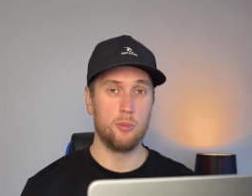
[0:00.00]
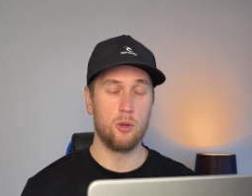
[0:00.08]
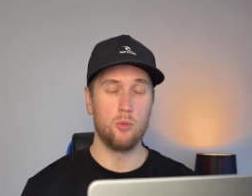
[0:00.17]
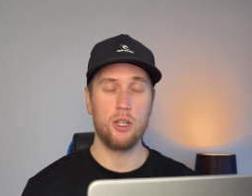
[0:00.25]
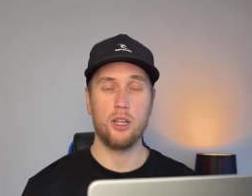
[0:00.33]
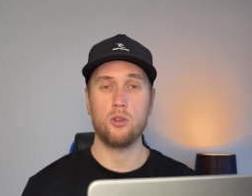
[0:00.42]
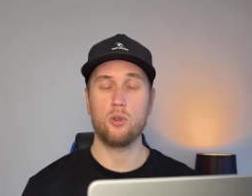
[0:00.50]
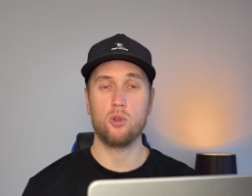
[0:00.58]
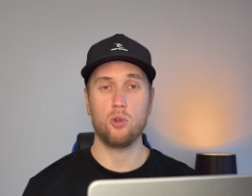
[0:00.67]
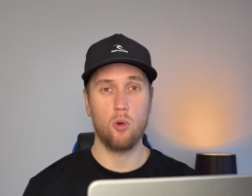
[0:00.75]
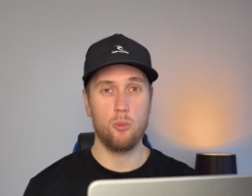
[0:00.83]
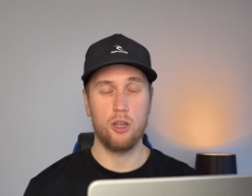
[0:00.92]
I mean, we get
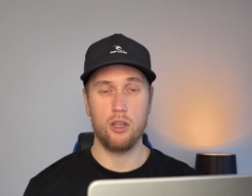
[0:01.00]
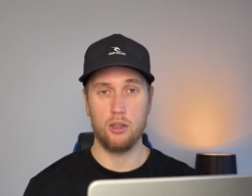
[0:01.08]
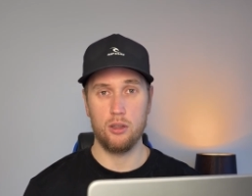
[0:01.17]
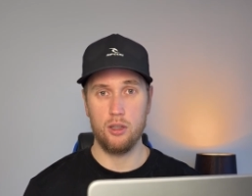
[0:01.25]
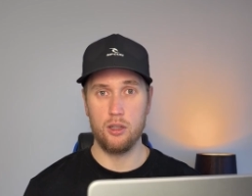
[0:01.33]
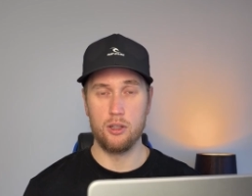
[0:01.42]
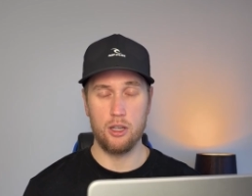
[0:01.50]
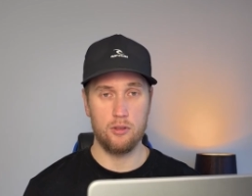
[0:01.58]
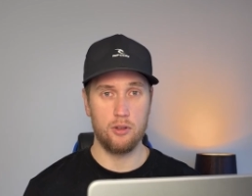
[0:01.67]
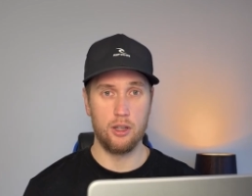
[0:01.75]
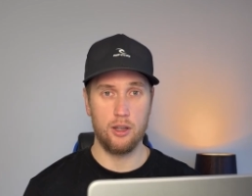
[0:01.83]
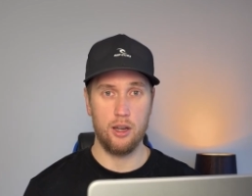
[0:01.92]
so many leads
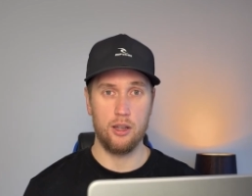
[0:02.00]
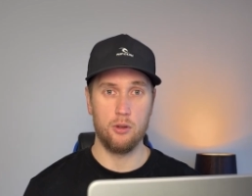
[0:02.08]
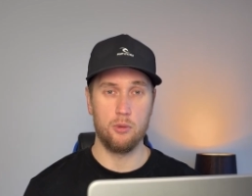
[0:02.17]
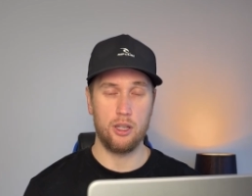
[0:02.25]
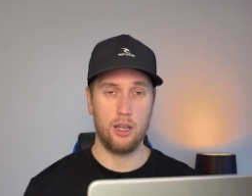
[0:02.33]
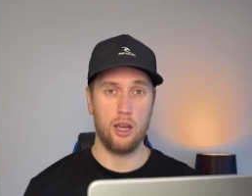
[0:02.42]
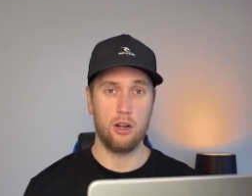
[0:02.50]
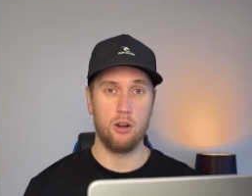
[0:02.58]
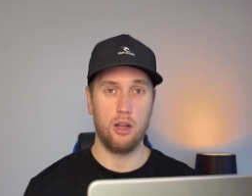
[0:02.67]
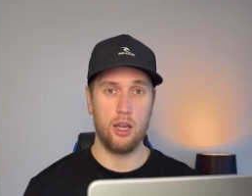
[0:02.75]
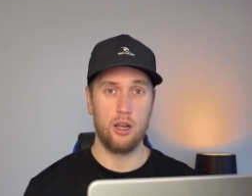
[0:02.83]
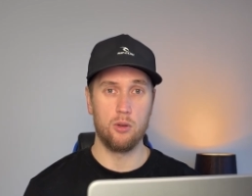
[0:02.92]
every day that we
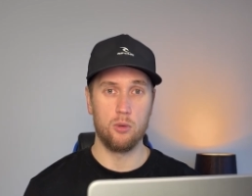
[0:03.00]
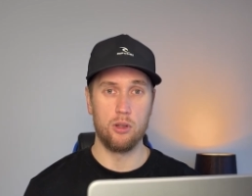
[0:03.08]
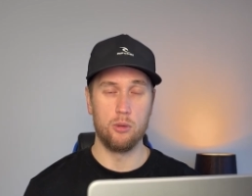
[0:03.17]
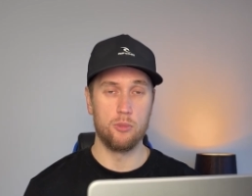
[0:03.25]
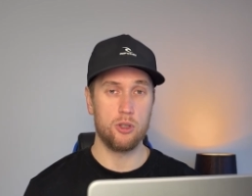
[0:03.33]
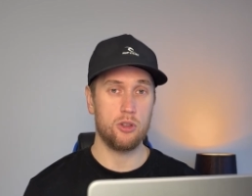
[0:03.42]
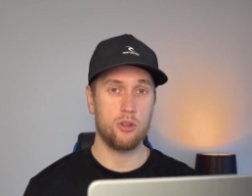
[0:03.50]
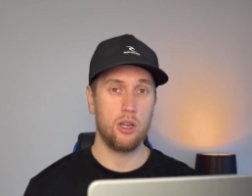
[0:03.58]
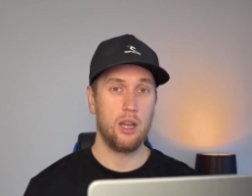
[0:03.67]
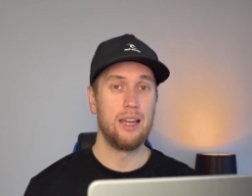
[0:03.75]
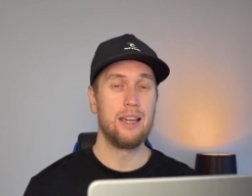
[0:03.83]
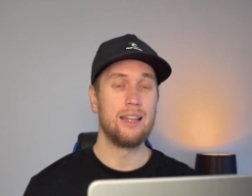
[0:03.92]
cannot handle them.
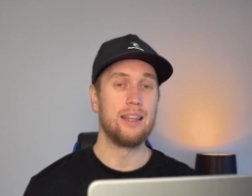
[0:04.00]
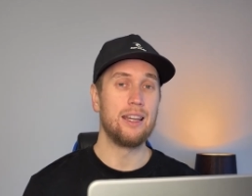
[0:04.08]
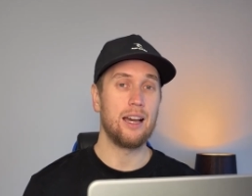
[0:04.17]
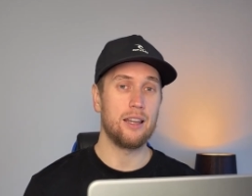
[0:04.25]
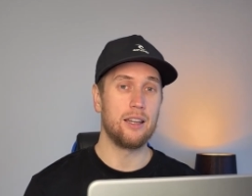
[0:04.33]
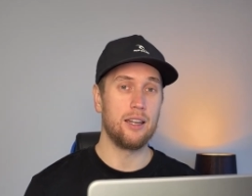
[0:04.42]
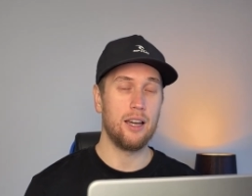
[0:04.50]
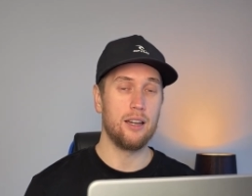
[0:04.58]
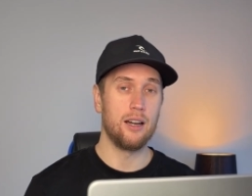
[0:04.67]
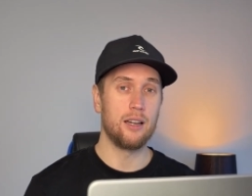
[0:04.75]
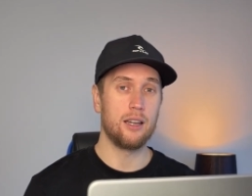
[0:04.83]
Just the other day,